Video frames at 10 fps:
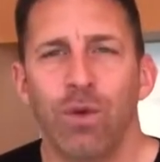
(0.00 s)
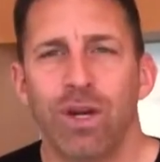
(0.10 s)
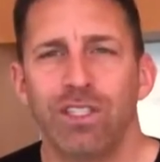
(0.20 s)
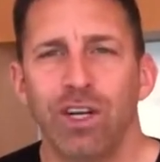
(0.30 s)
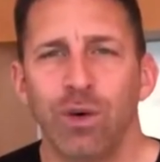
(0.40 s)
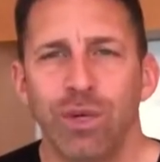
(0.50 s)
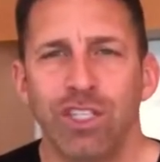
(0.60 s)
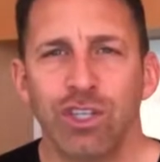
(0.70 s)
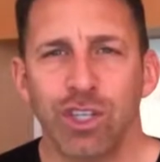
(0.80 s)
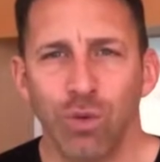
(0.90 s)
When I started
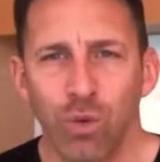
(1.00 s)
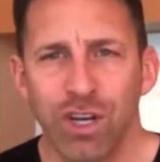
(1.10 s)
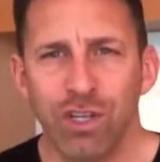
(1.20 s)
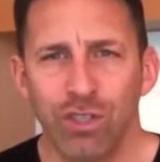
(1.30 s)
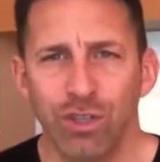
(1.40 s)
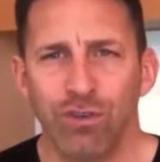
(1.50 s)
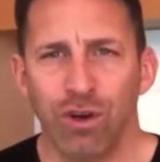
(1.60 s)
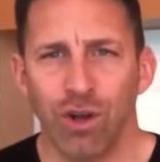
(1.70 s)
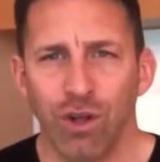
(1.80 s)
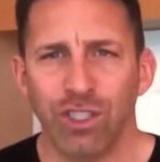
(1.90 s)
researching what do you do
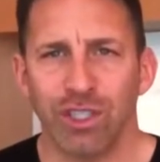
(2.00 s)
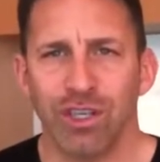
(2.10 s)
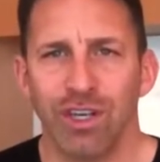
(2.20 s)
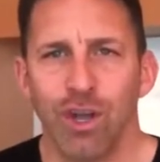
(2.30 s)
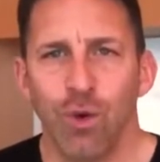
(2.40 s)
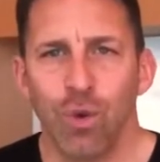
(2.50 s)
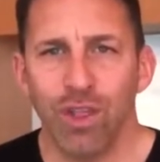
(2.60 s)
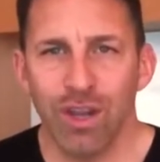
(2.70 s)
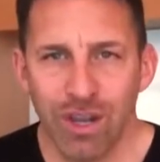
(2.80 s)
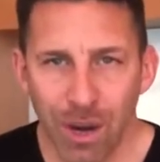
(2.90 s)
for an ulcer, one
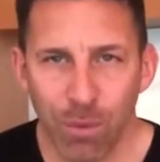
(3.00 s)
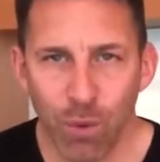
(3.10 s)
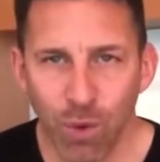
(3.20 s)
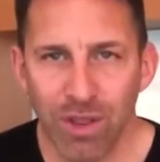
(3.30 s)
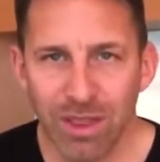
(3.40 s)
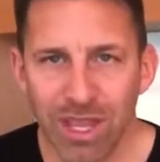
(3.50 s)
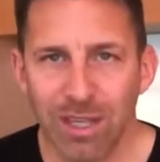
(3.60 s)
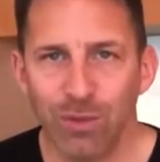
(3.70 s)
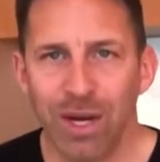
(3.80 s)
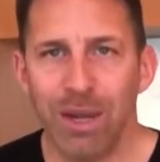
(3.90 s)
of the number one
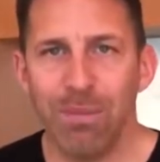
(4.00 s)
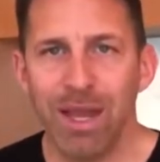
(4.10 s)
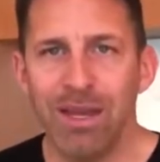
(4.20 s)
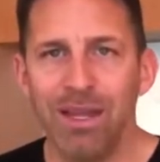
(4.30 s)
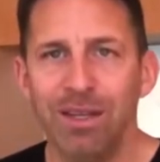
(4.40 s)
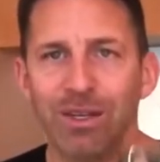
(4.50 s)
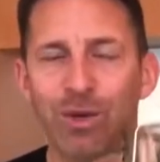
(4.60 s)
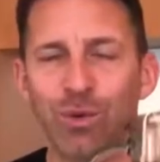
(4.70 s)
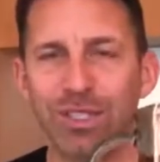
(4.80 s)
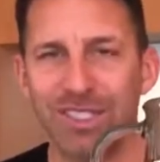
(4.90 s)
things recommended
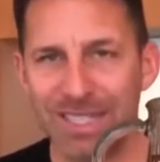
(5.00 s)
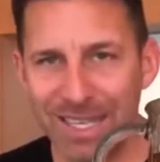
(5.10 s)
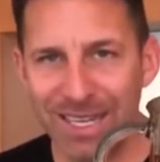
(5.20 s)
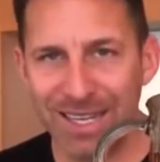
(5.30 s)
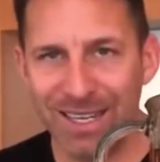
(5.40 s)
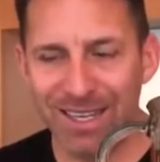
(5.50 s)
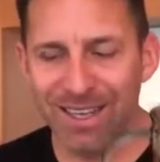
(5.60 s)
was tea.